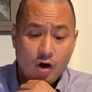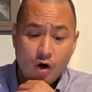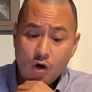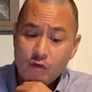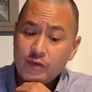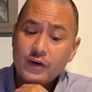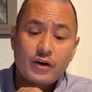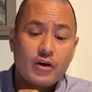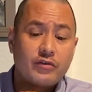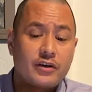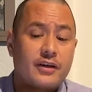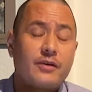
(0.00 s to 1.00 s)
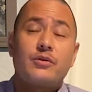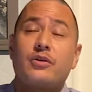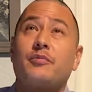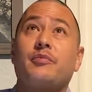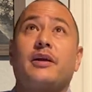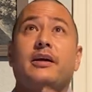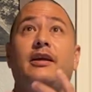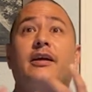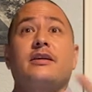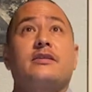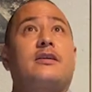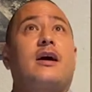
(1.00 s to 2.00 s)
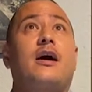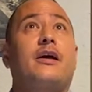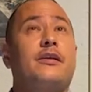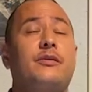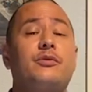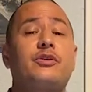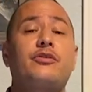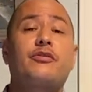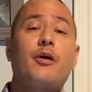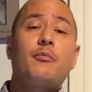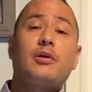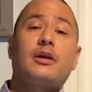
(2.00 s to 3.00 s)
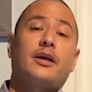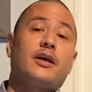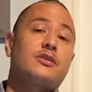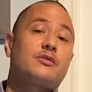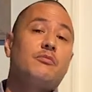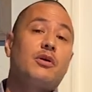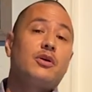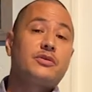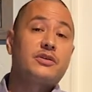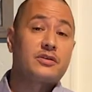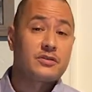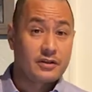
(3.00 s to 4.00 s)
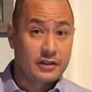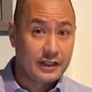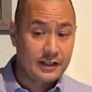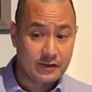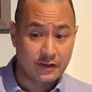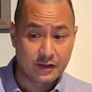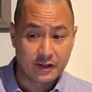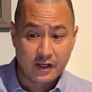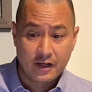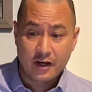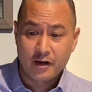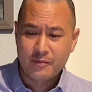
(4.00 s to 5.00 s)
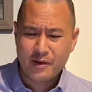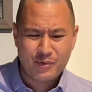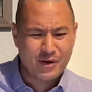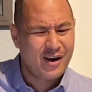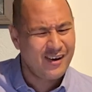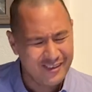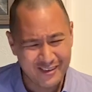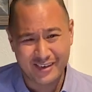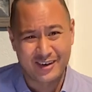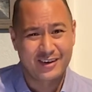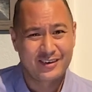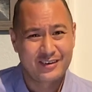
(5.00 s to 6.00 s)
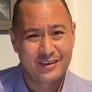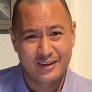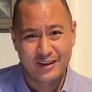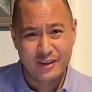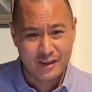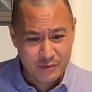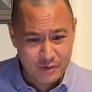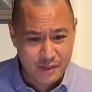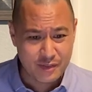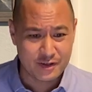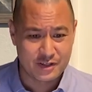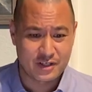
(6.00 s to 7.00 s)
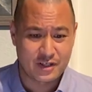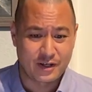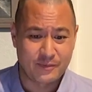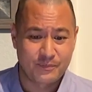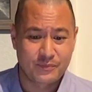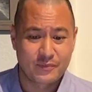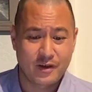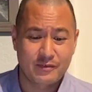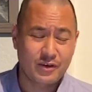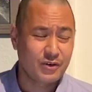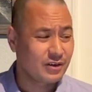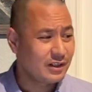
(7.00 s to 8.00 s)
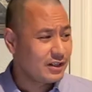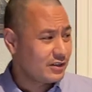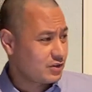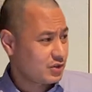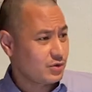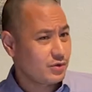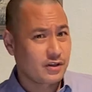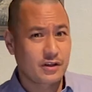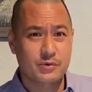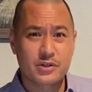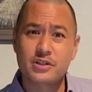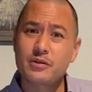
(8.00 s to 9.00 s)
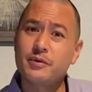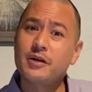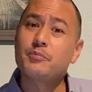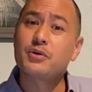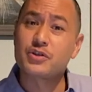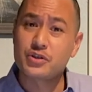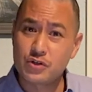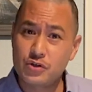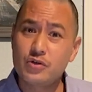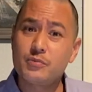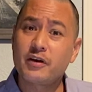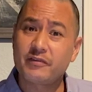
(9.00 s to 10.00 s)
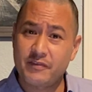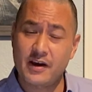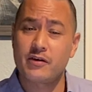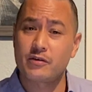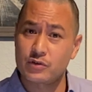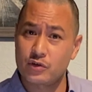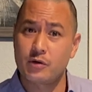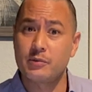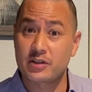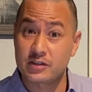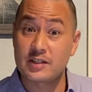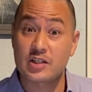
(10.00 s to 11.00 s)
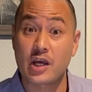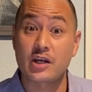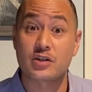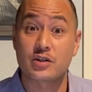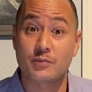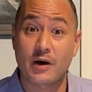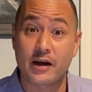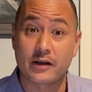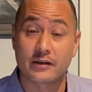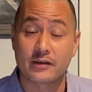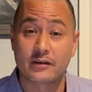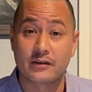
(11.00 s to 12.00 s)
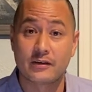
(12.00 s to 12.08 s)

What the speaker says: Over and over, they would complain against God. They would grumble against Moses, their leader. They were hungry. They were thirsty. And early in the story, they were still being pursued by Pharaoh's army because he changed his mind.